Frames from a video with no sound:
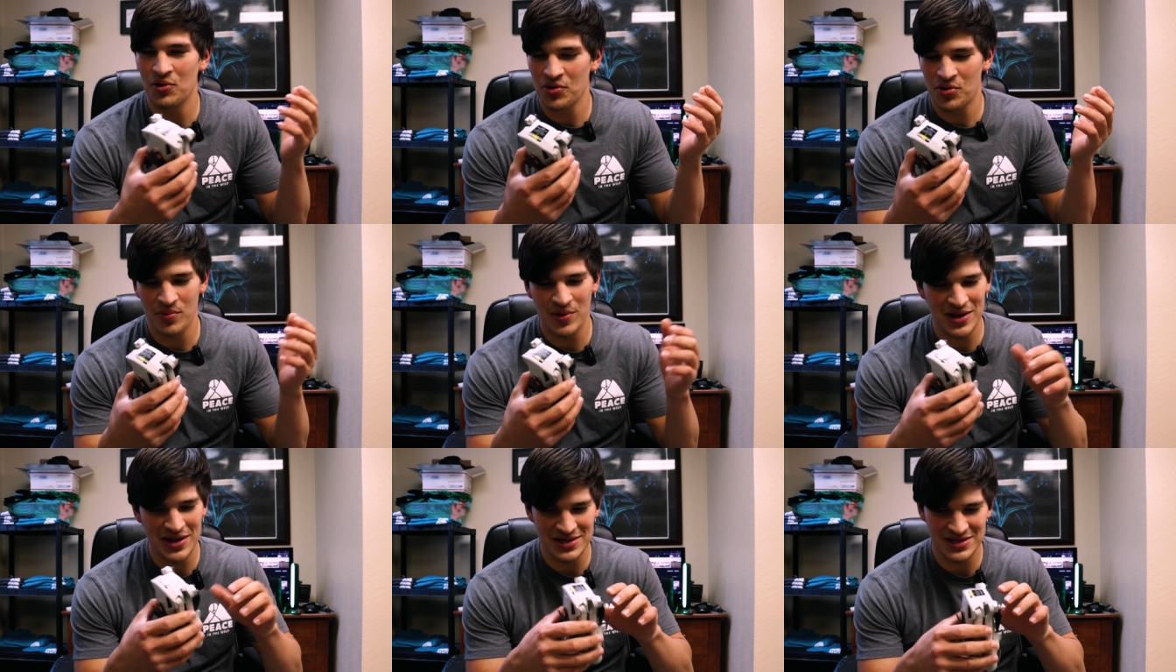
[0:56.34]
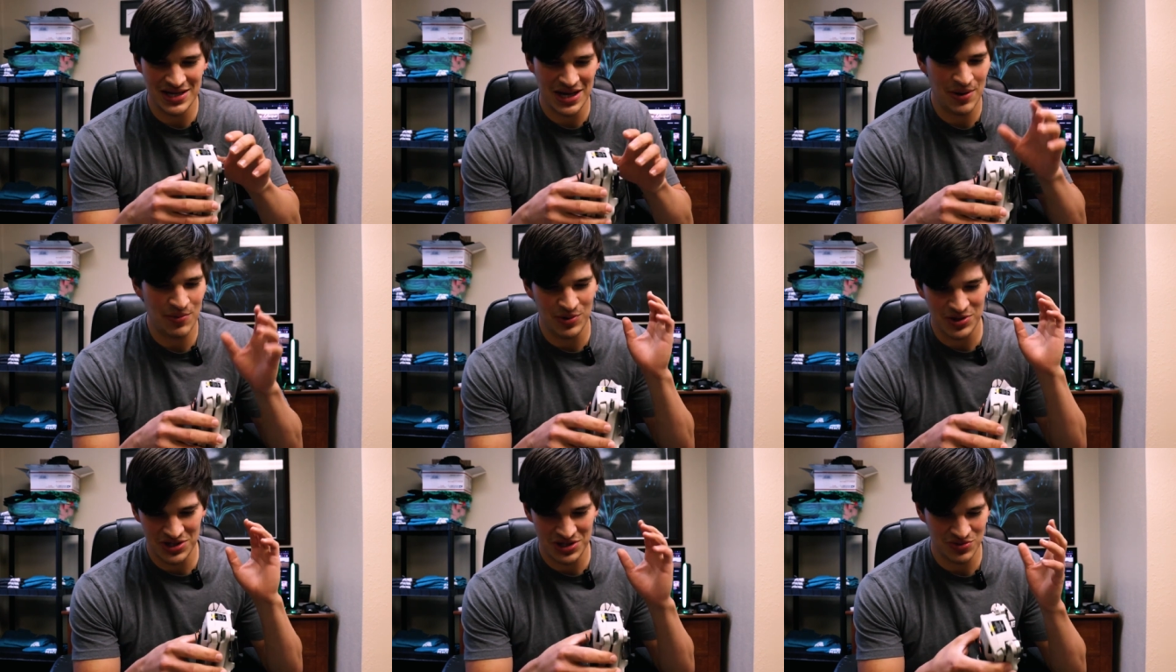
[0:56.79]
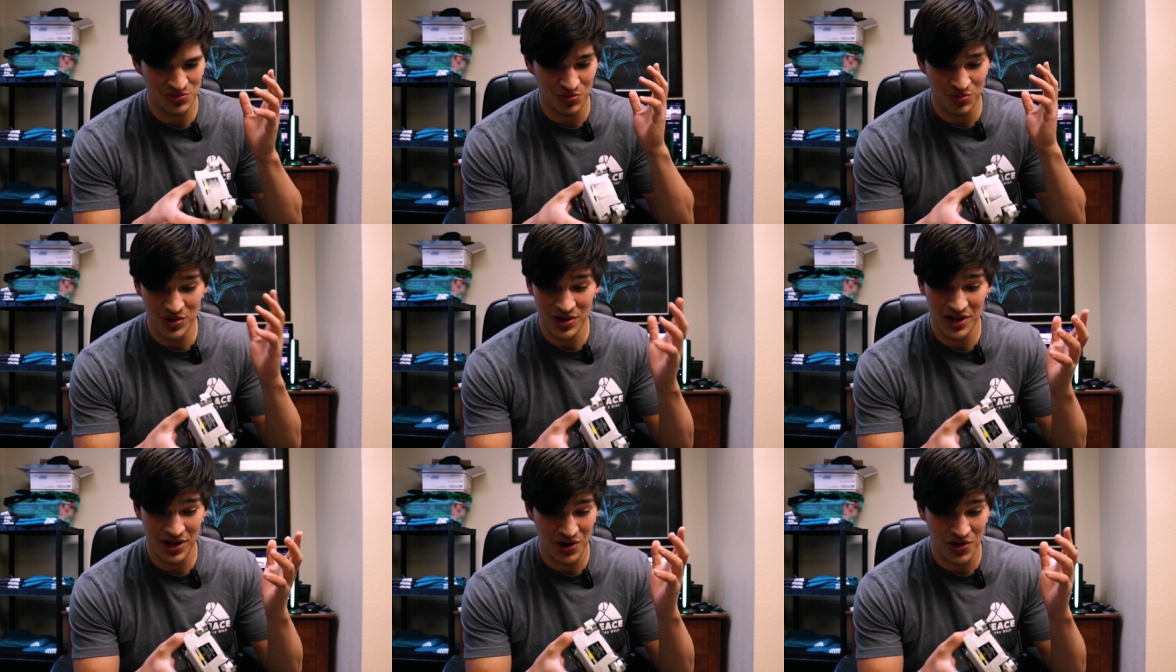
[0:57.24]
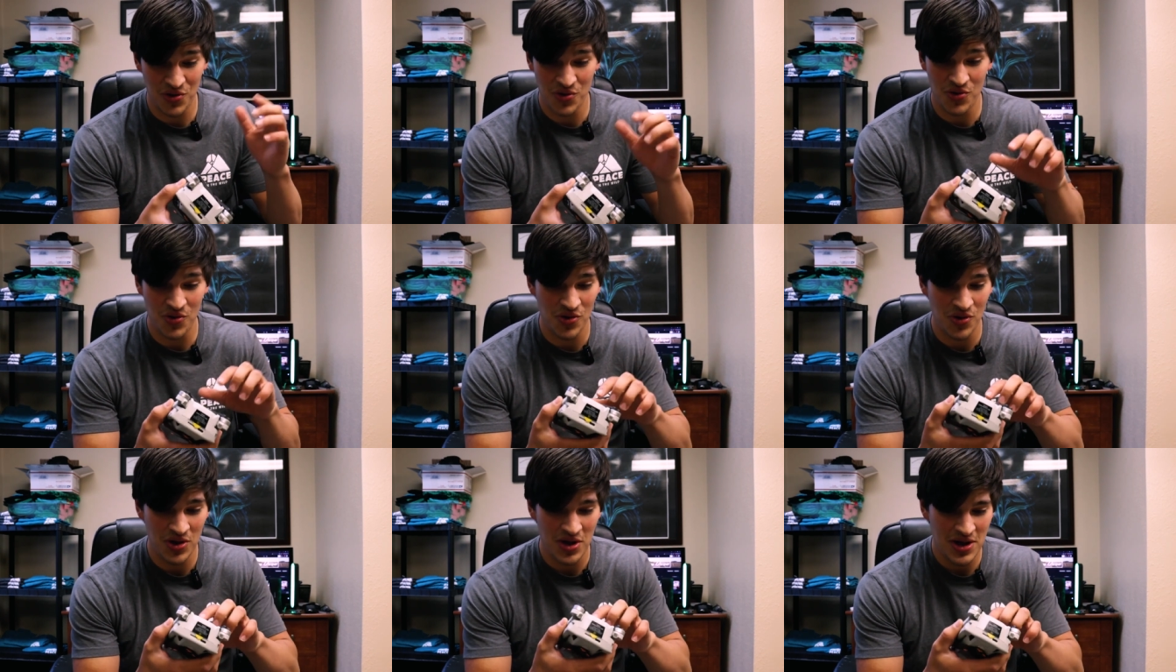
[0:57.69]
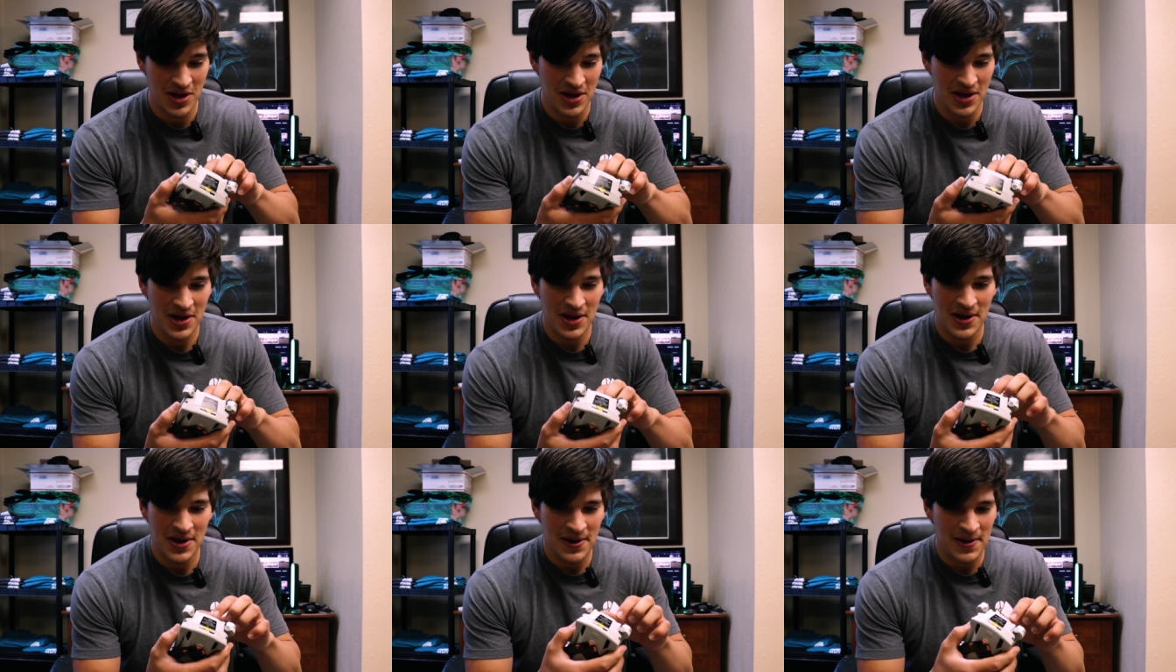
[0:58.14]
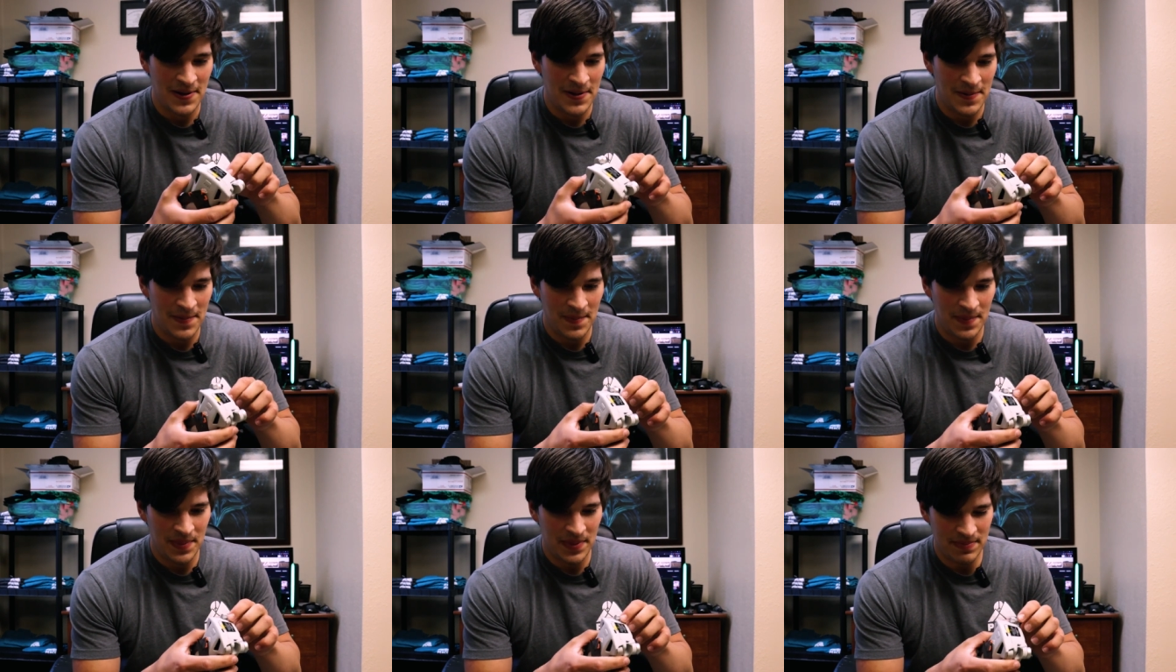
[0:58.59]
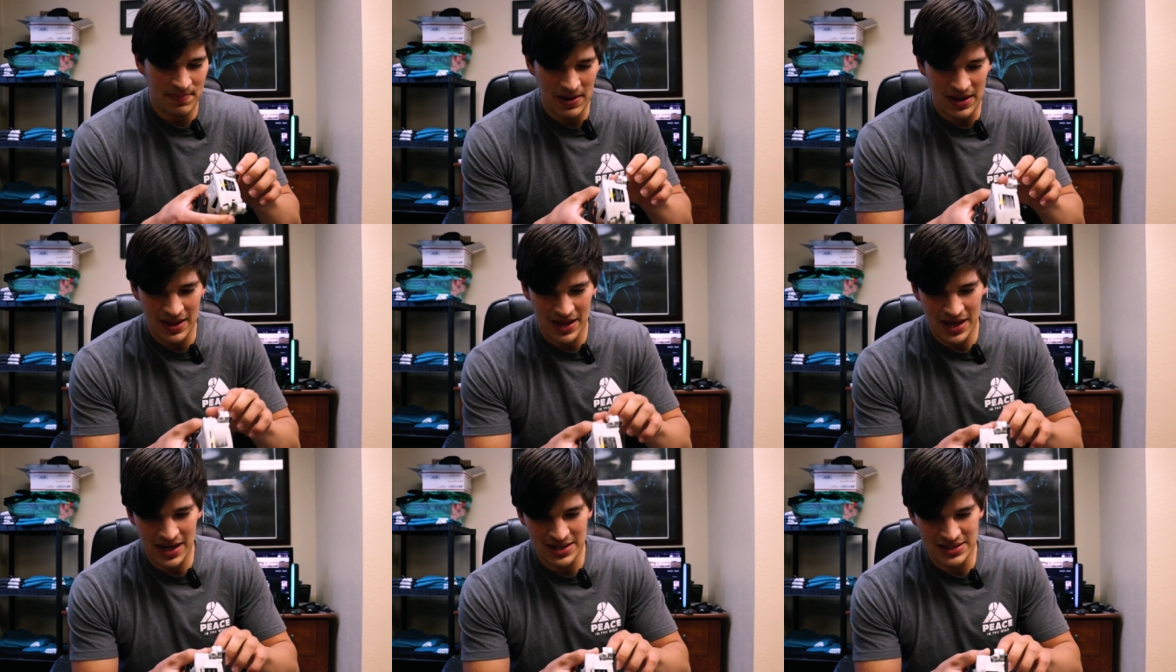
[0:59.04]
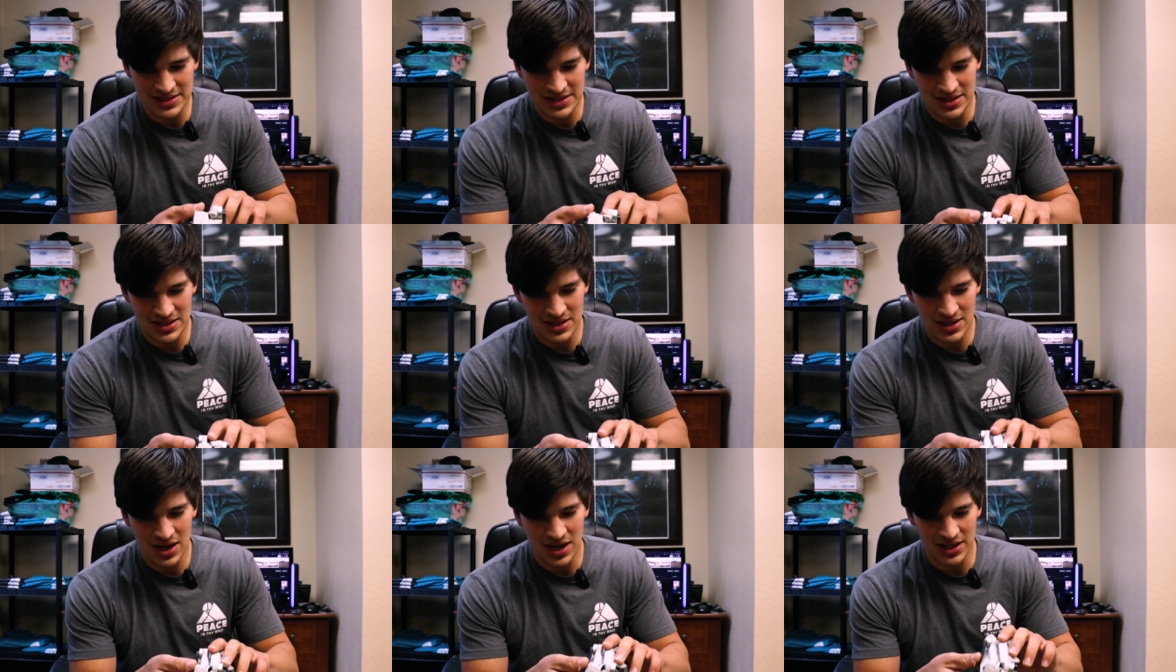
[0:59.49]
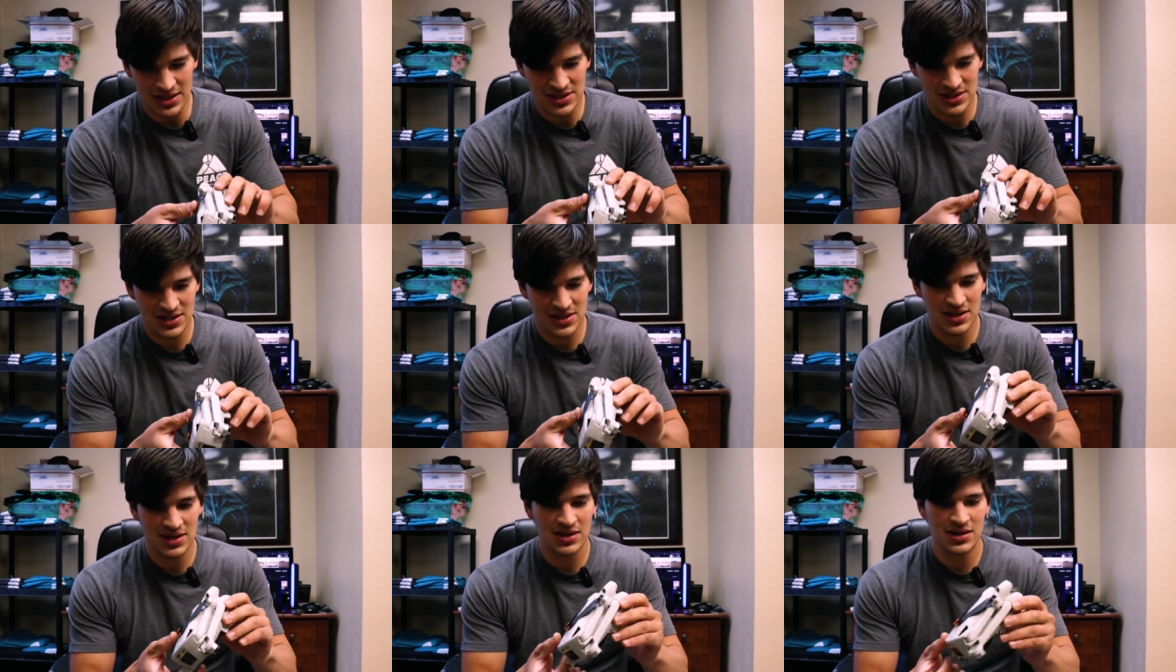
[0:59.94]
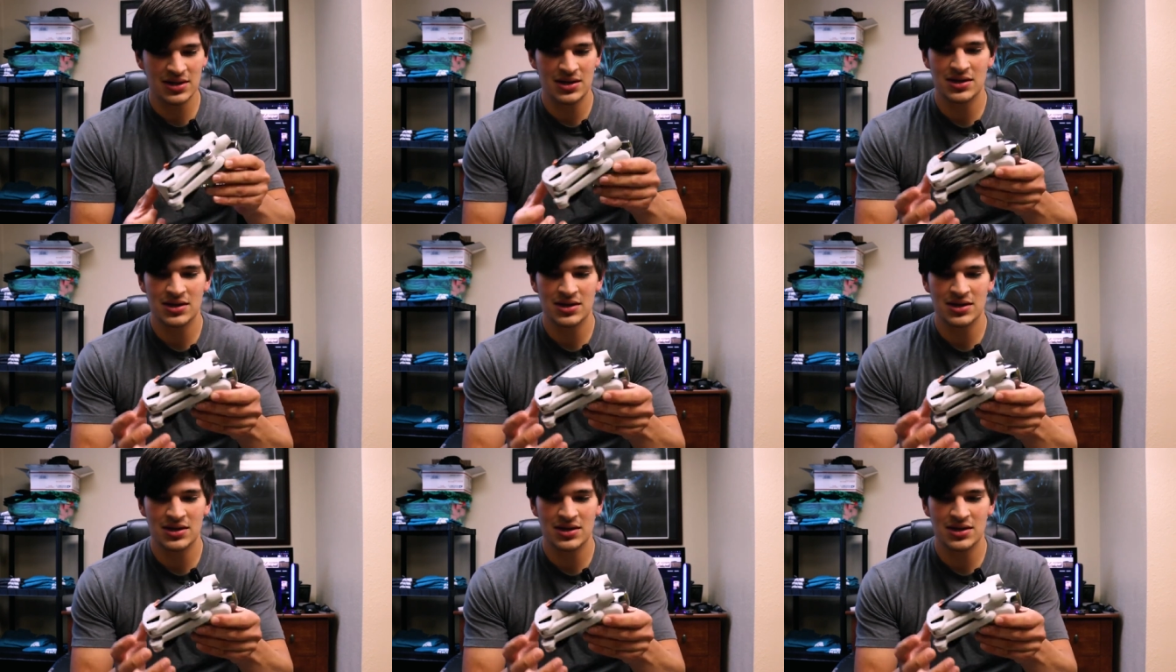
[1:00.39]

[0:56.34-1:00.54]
both weigh the same, which is really cool. Man, that is nuts.